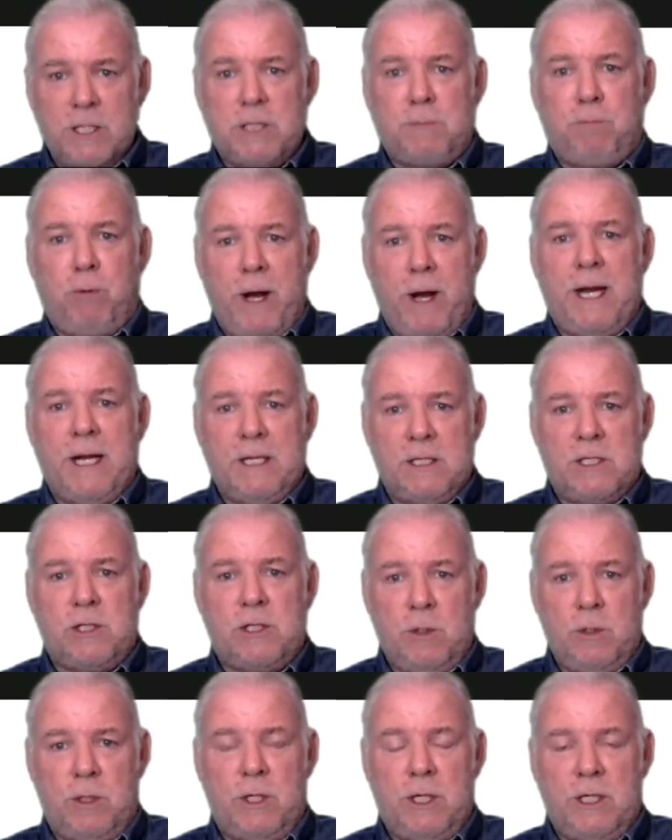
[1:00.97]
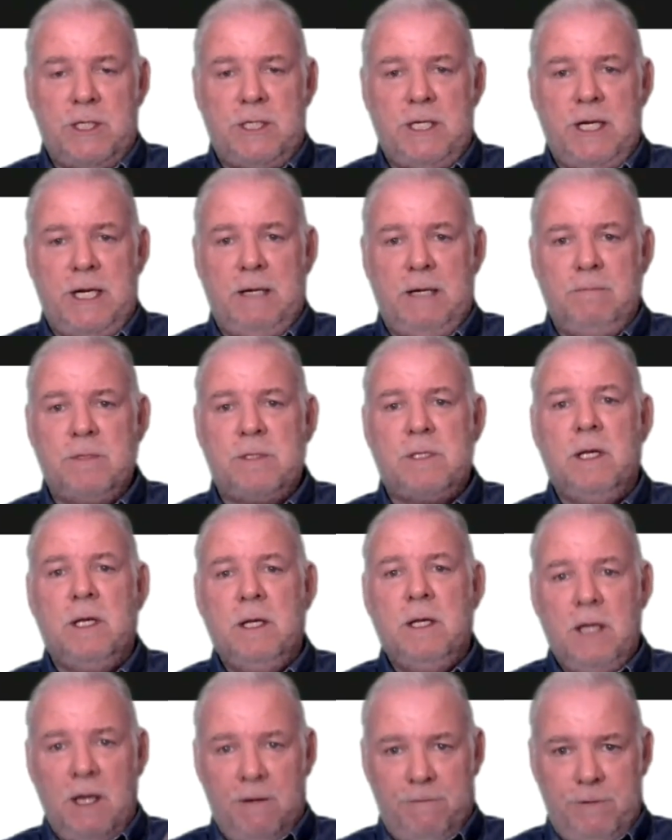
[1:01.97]
the spread against 2 good teams,
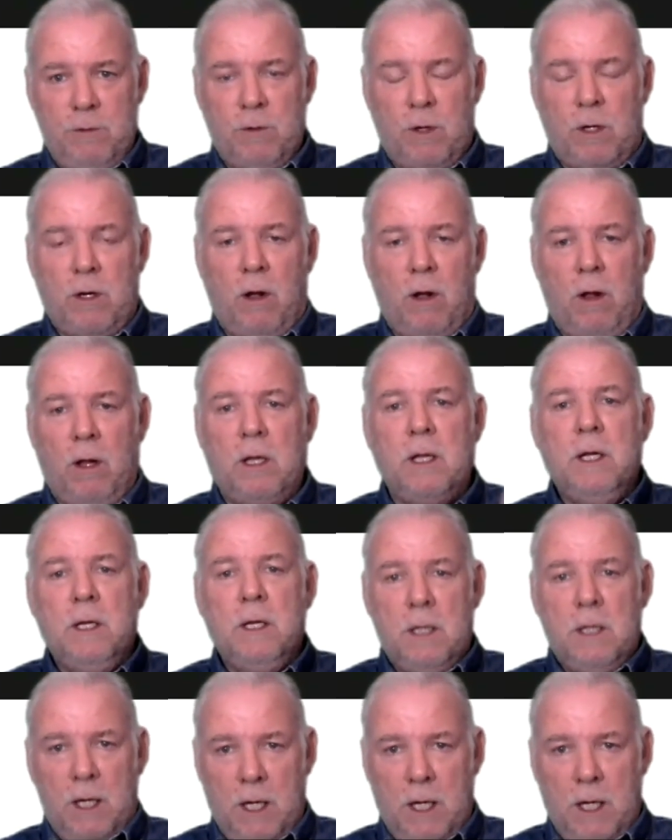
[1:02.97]
if you recall,